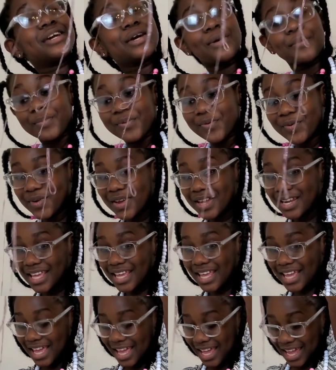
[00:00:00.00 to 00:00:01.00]

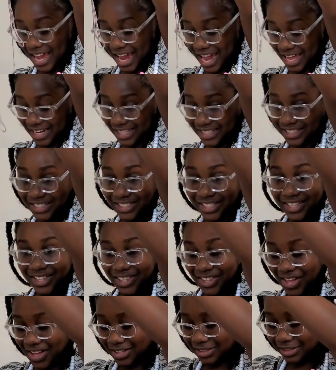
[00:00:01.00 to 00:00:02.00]
pretty and it's
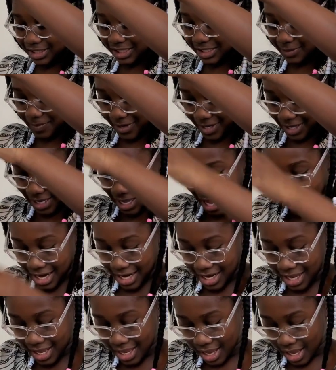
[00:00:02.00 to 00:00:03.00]
glossy
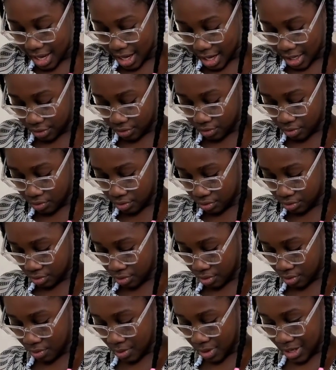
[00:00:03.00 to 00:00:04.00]
spaghetti. As
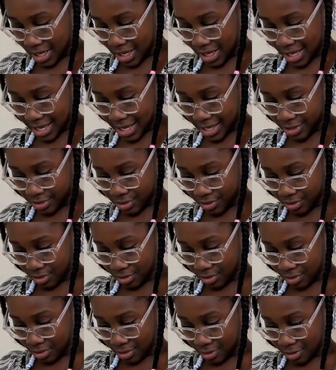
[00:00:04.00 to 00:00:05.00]
also, it's
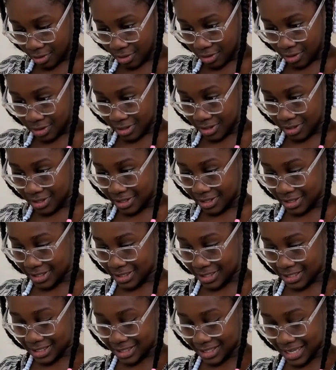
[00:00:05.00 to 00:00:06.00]

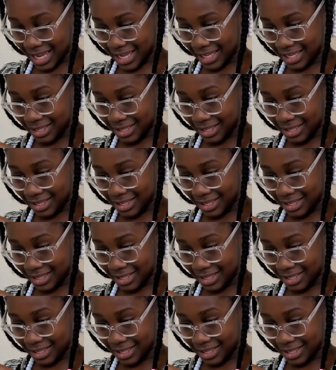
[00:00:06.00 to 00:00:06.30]
like